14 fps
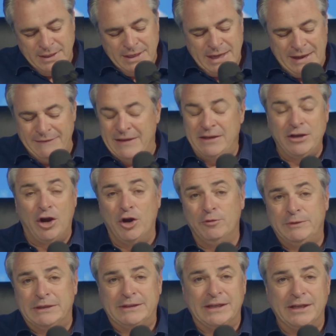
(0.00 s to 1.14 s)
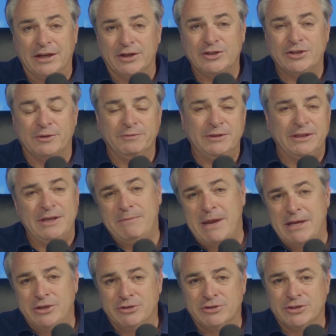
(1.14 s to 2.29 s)
And then you hope that they learn something, they
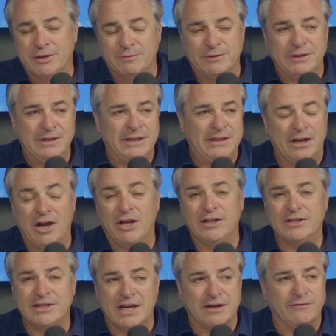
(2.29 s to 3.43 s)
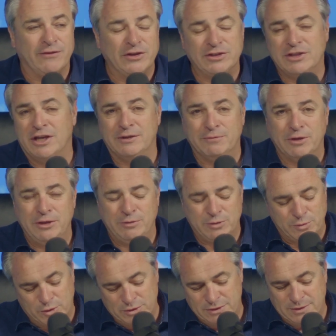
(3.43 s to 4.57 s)
major in something, and that all the sacrifice and all the money was
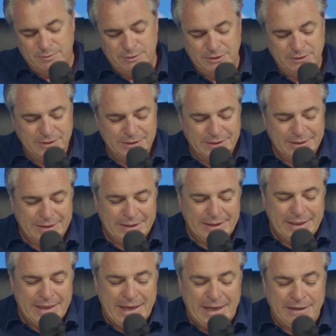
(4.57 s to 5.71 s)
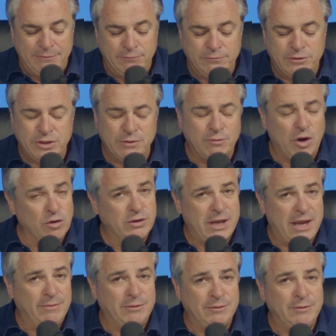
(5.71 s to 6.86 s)
worth something. And Jim Rohn
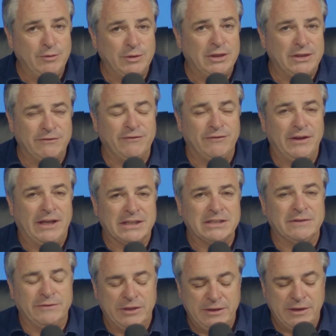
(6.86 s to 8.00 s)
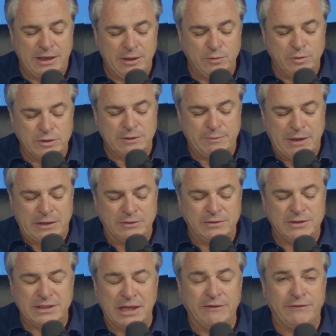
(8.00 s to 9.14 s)
came to me with a different philosophy, and it was about
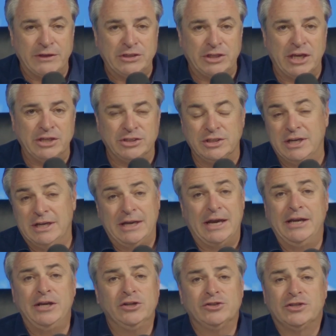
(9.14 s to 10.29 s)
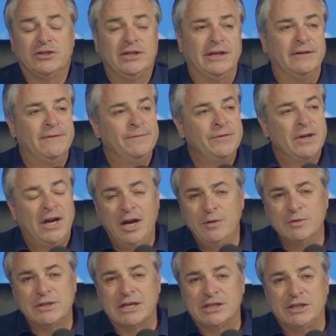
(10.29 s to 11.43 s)
self-education. And here's the thing. I
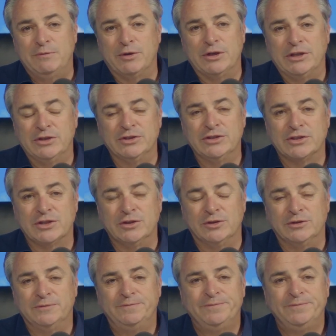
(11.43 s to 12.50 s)
was actually pretty good in school.